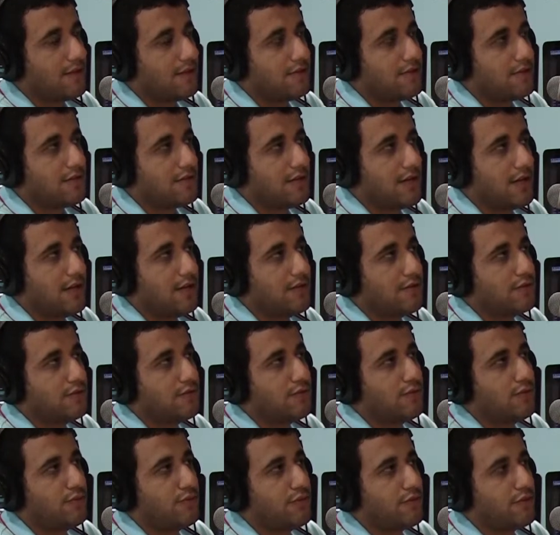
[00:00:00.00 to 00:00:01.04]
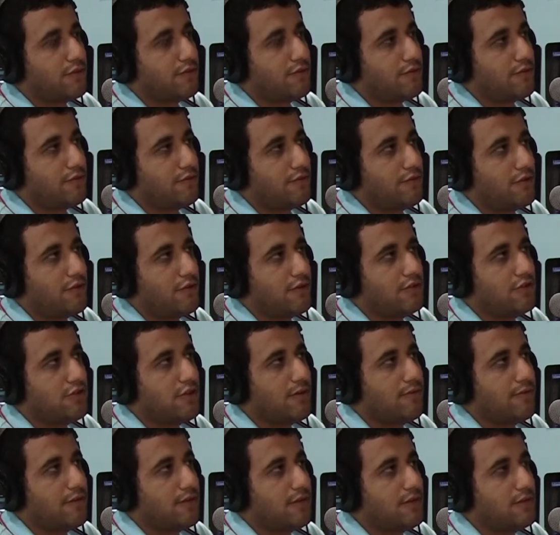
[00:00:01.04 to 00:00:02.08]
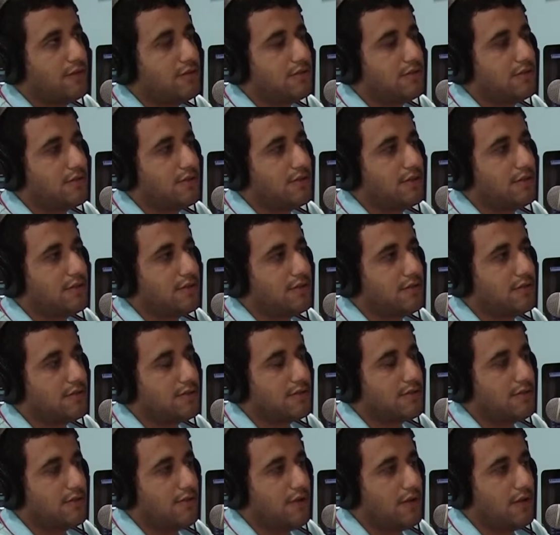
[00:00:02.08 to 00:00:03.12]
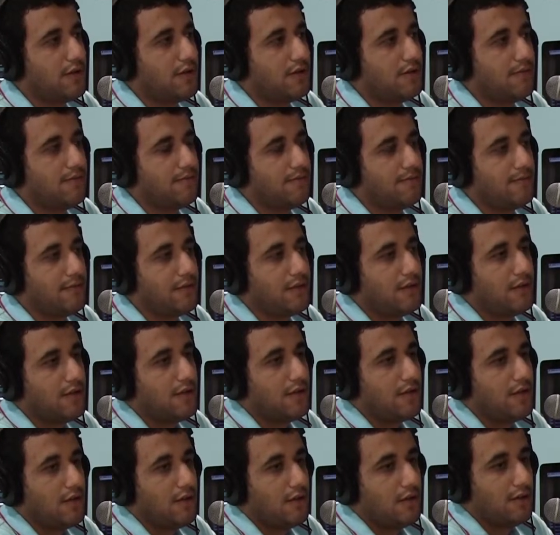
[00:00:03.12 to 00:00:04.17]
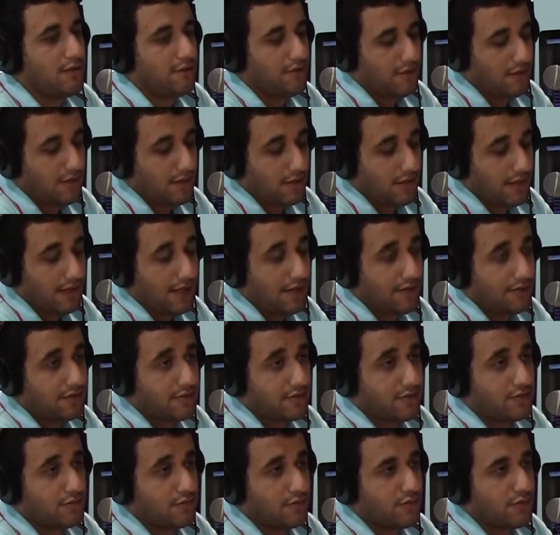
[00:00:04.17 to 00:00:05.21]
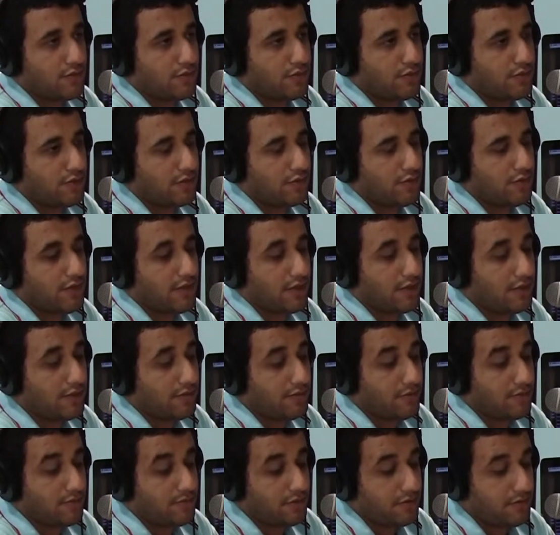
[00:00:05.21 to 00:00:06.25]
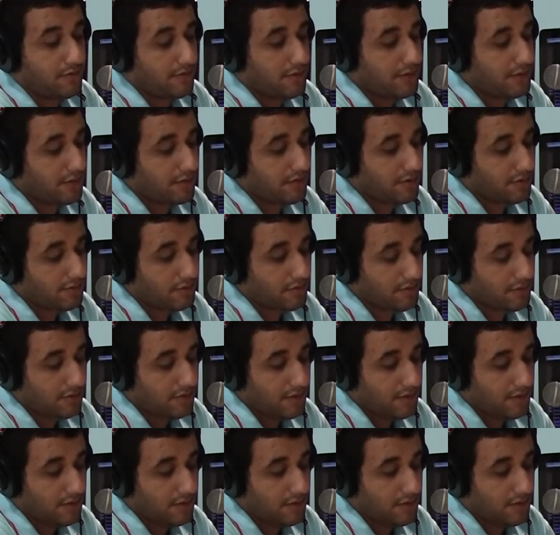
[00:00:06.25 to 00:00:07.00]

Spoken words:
Designers would work for Photoshop and Illustrator and so on. Editors would work with Adobe Premiere.